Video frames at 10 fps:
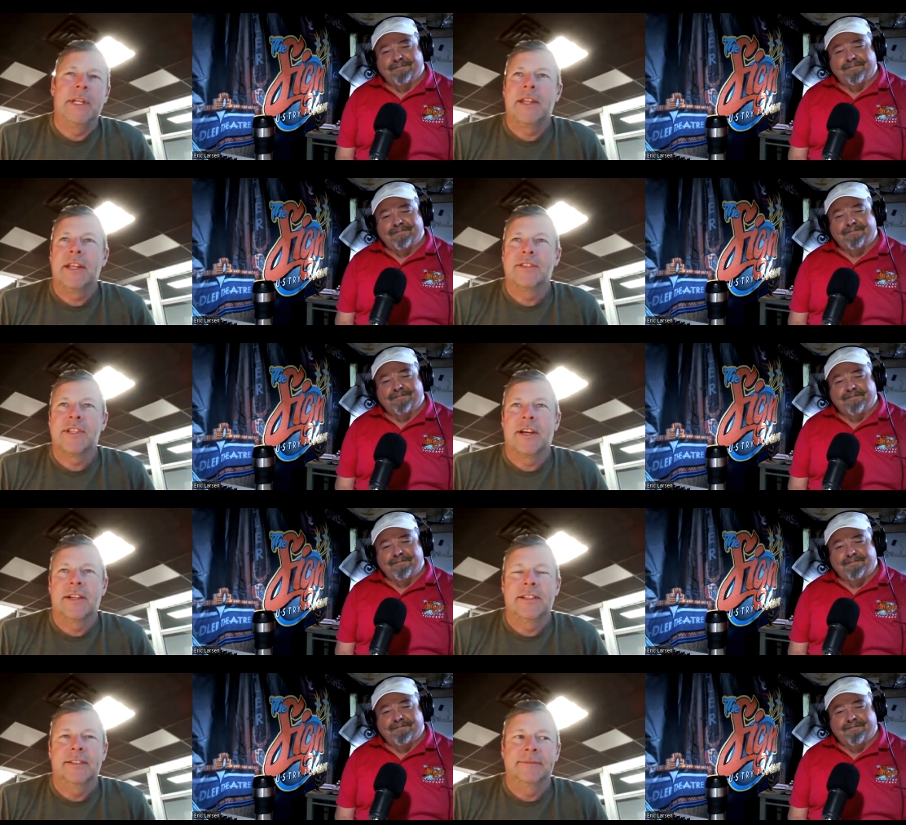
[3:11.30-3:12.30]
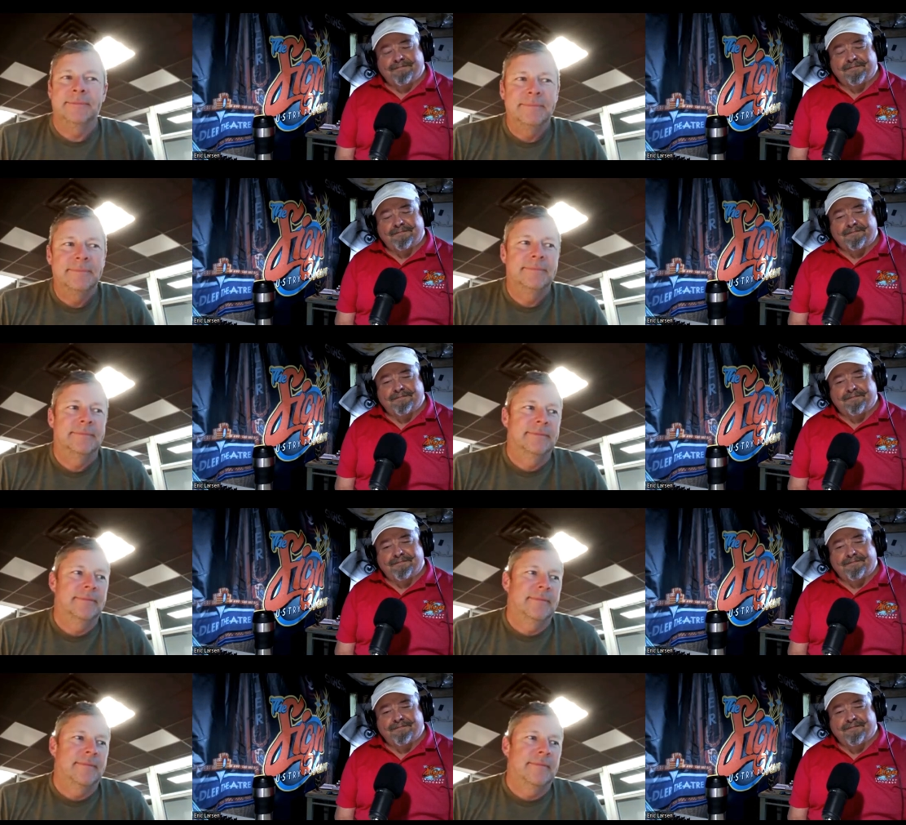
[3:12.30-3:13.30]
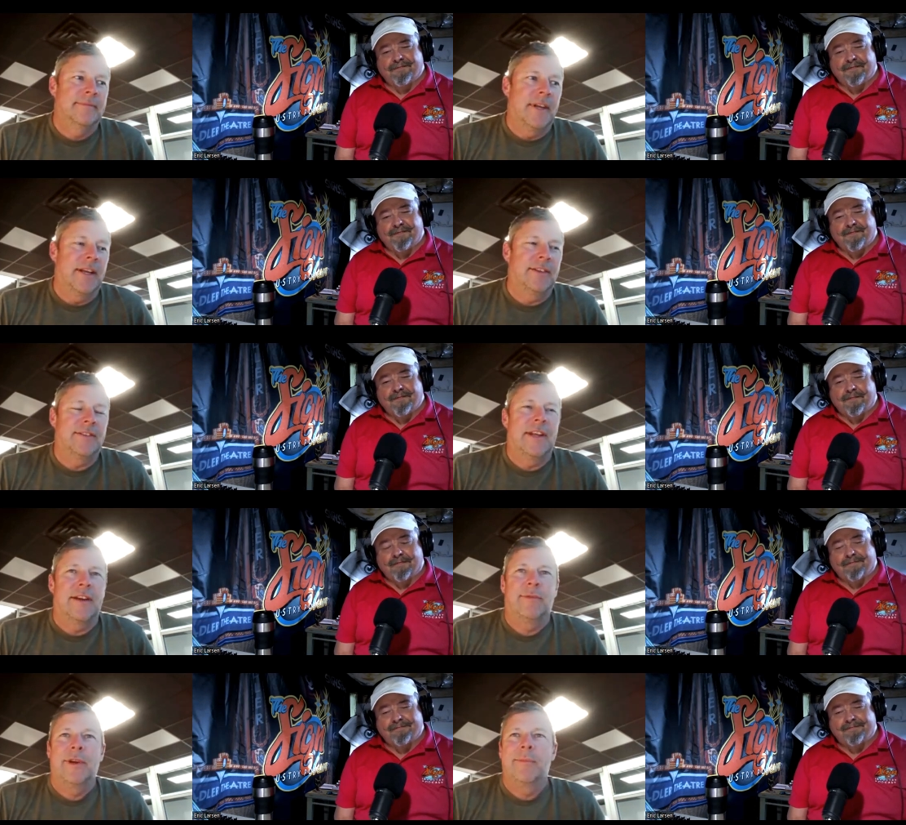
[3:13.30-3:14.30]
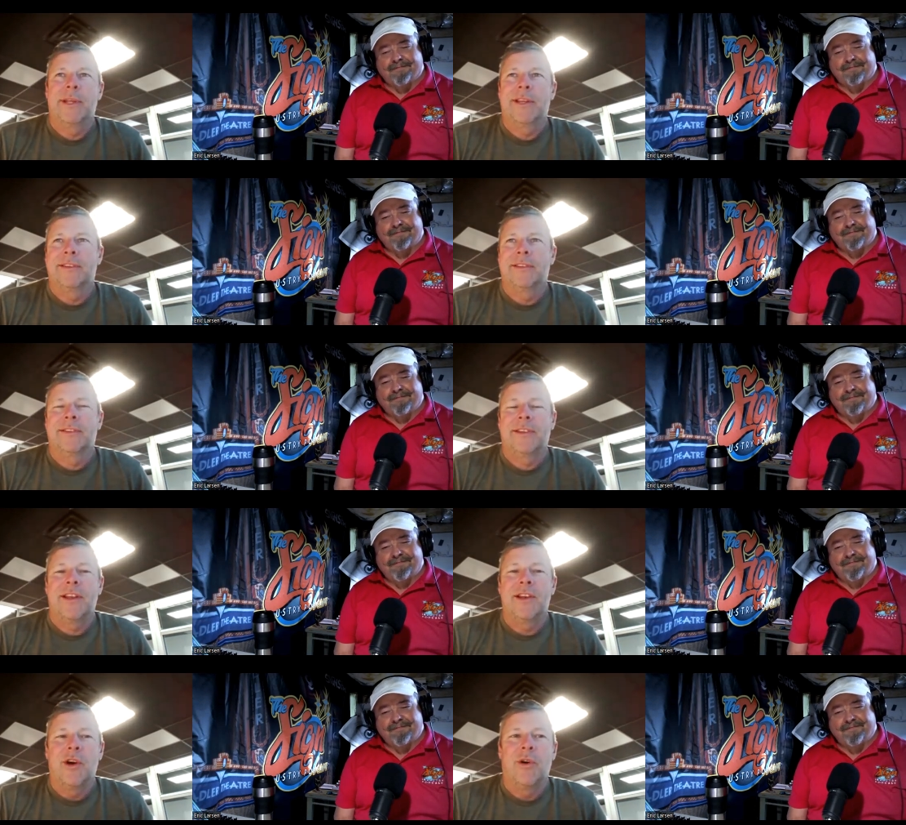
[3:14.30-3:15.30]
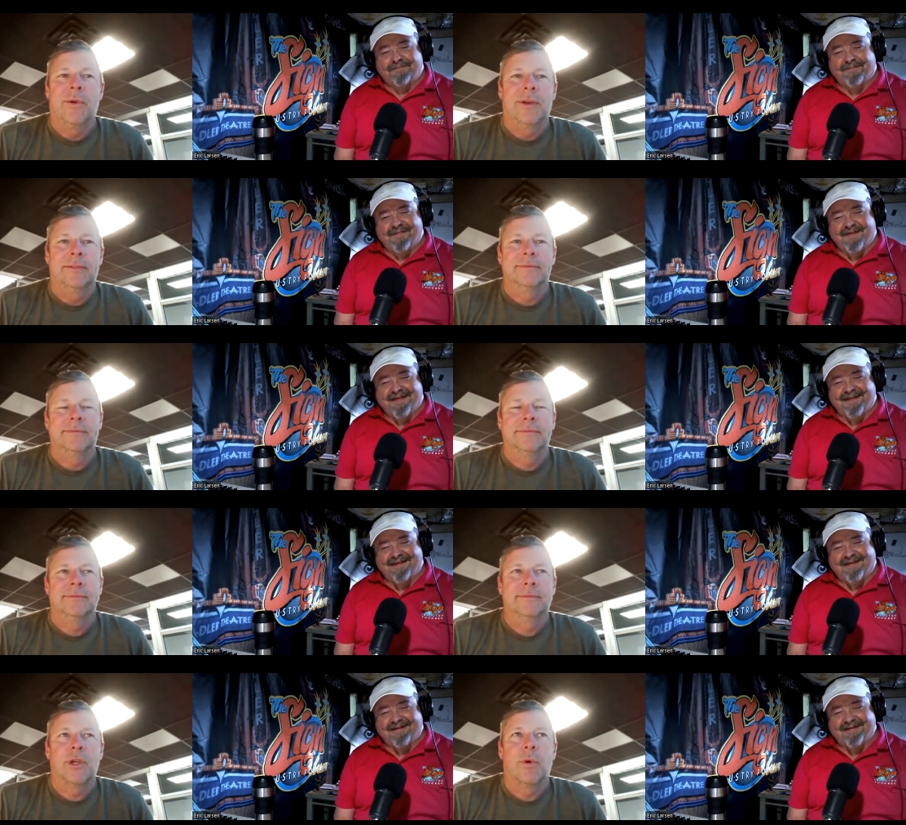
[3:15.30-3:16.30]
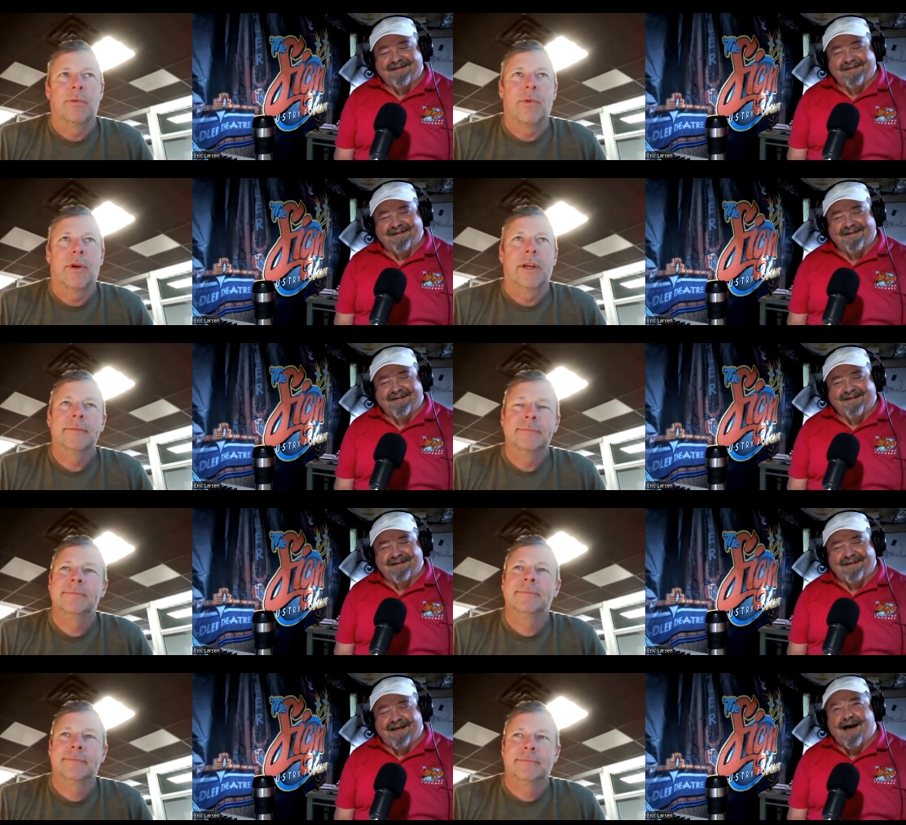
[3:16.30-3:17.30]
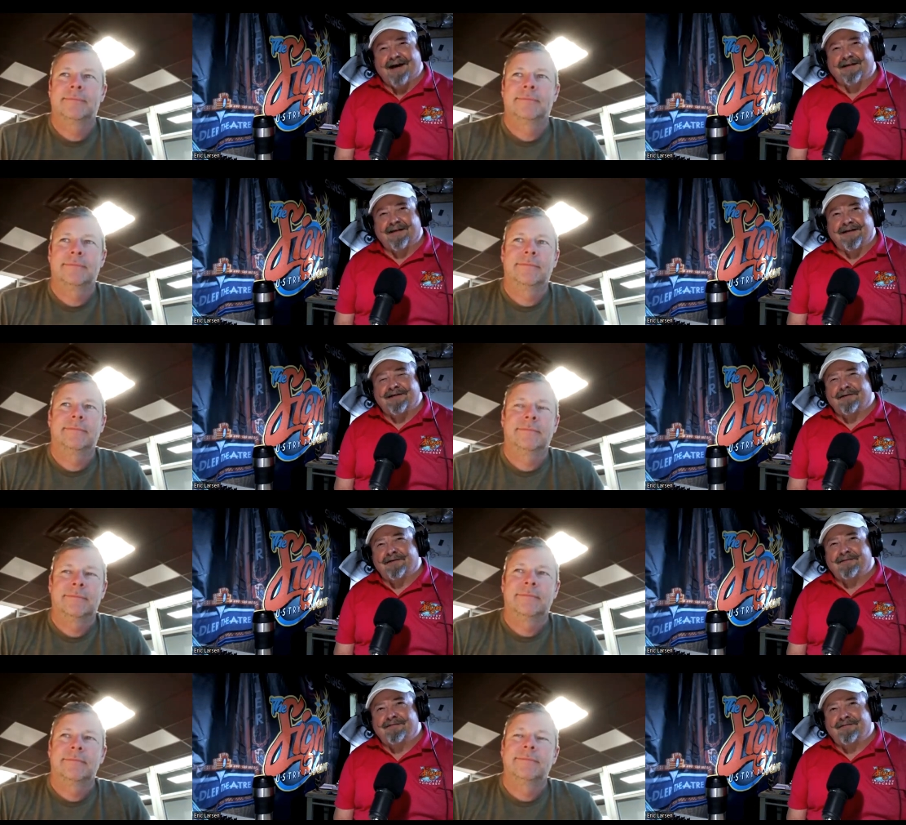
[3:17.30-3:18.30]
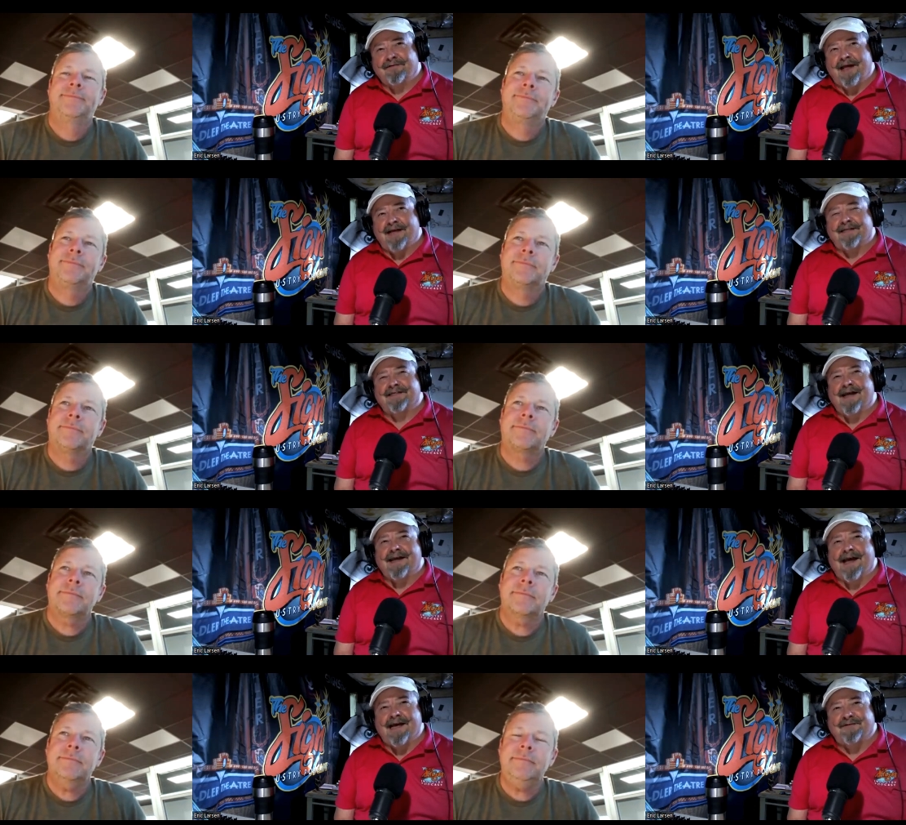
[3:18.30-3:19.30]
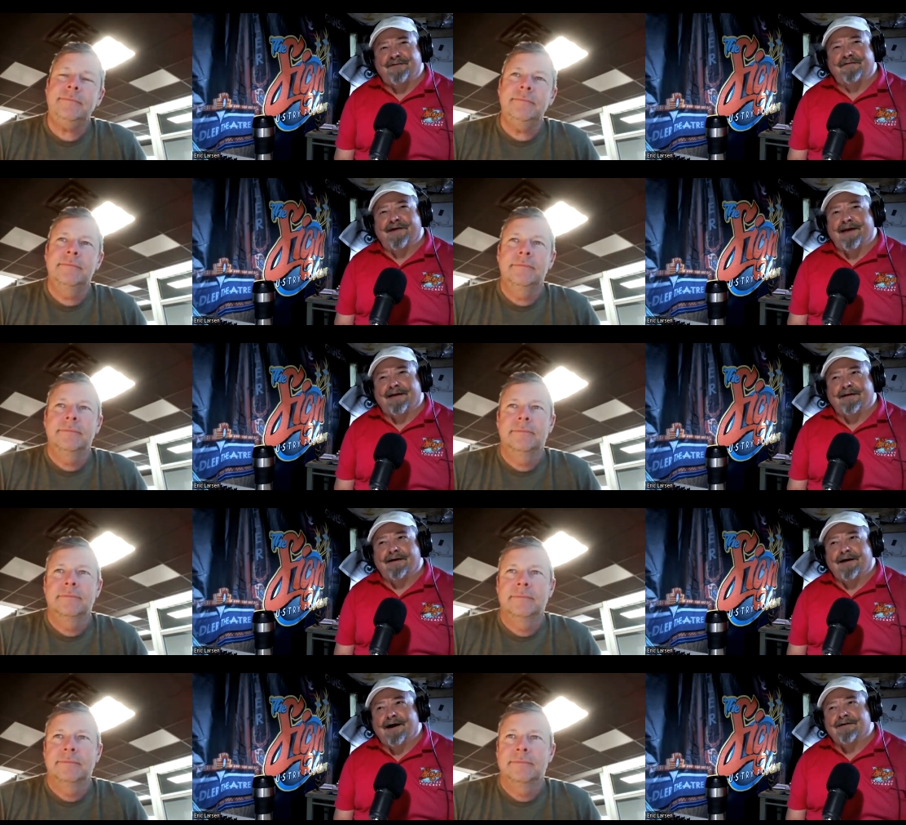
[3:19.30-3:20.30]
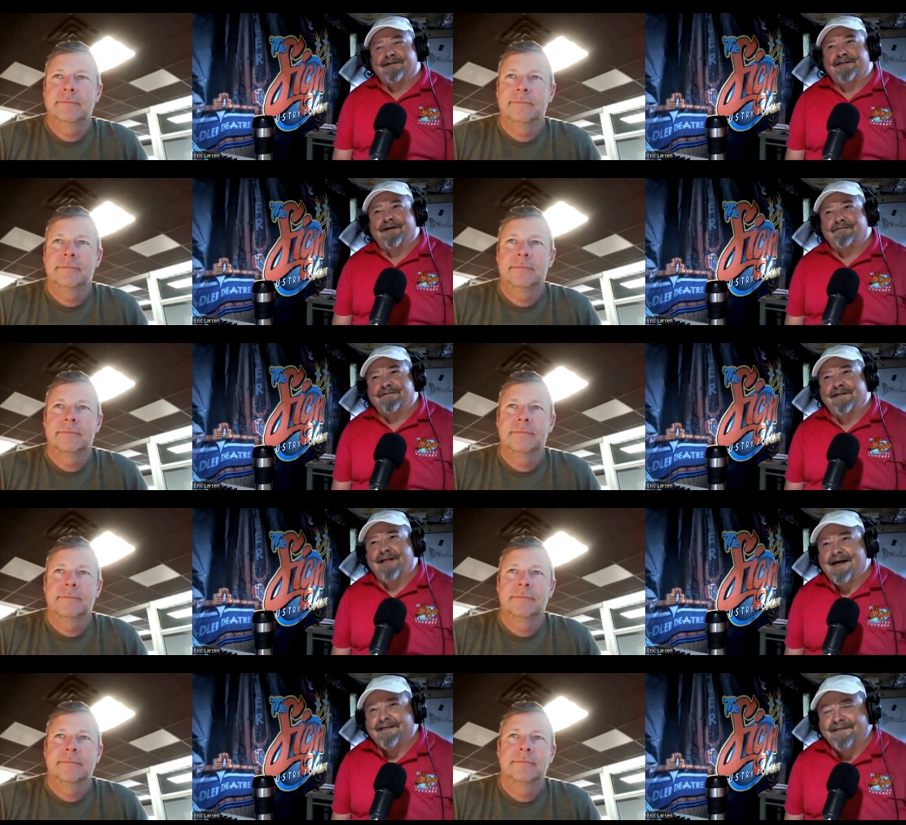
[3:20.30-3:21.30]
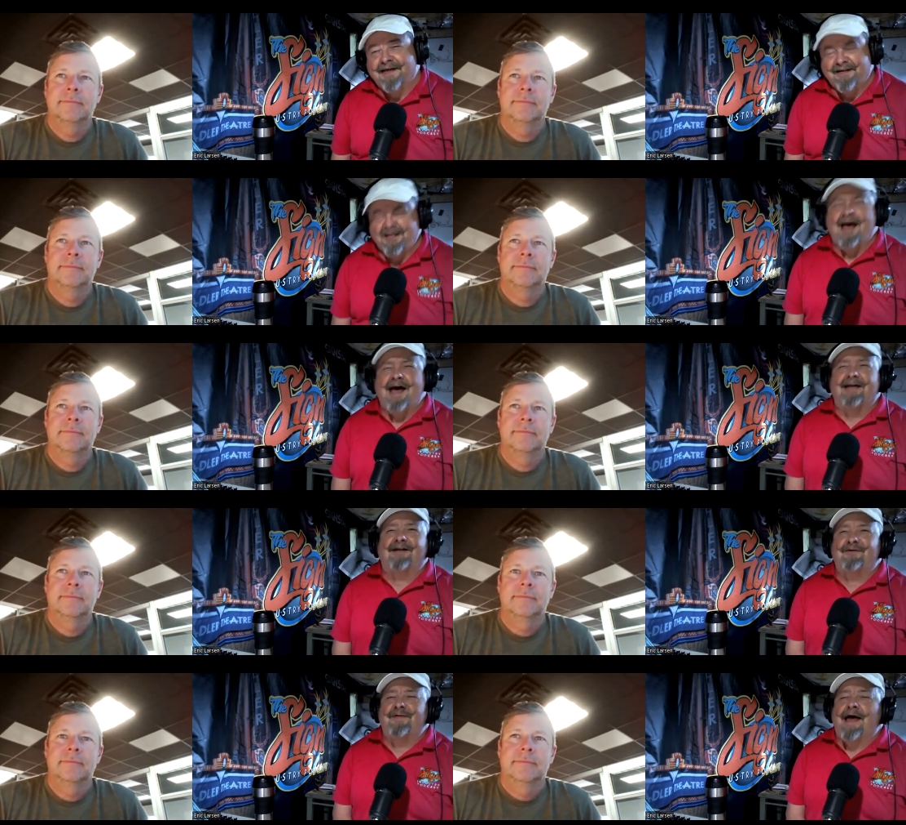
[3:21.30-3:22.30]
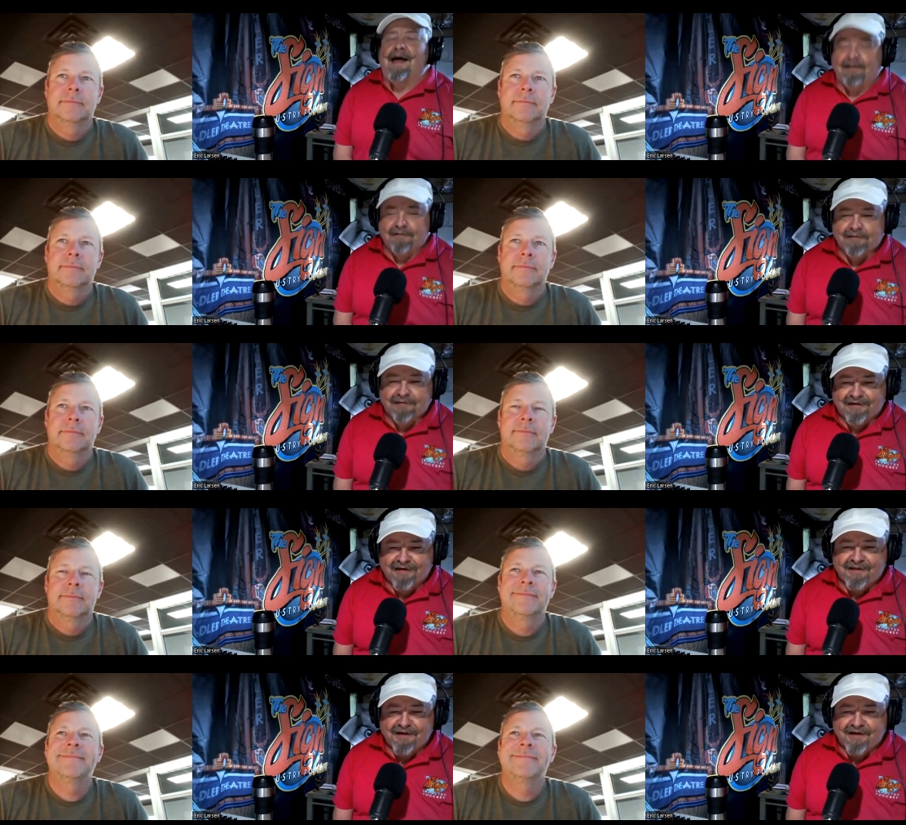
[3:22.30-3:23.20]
Speaker 1: need things done, and I guess not afraid to be in, saying no and going for it.
Speaker 2: Yeah, it as sign guys, we find ourselves a lot saying, "Yeah, I can do that." and